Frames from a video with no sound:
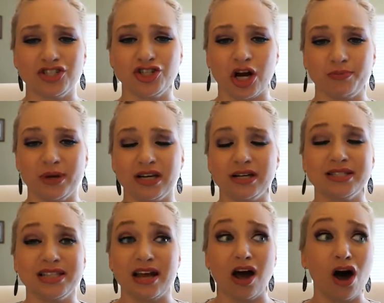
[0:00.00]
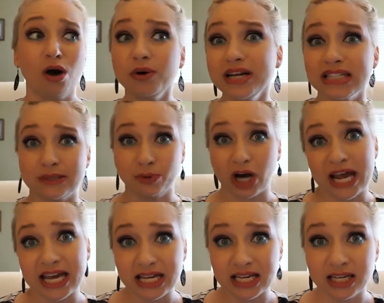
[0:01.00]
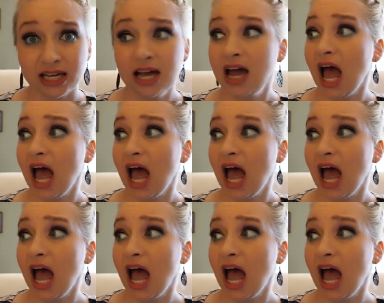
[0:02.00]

to sharpen because they always break.